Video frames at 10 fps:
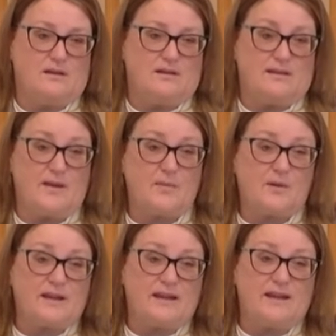
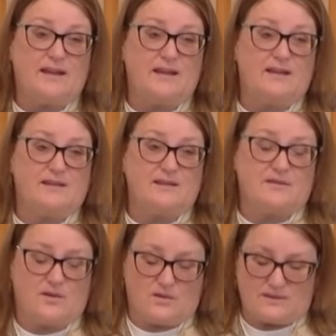liberty to
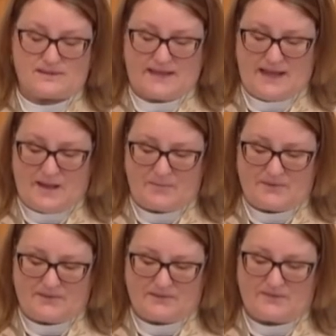those
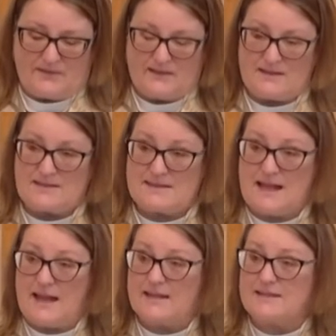captive,
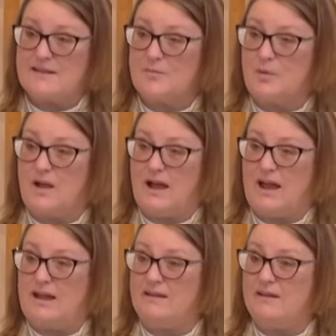sight to the
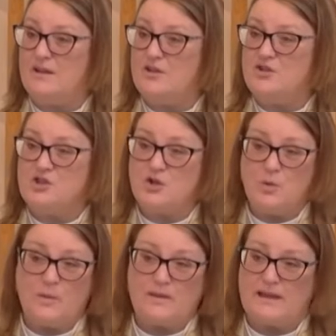blind,
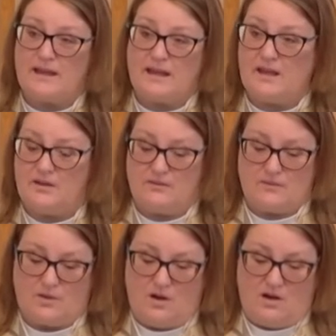jubilee
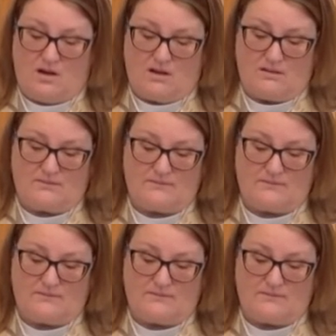for all.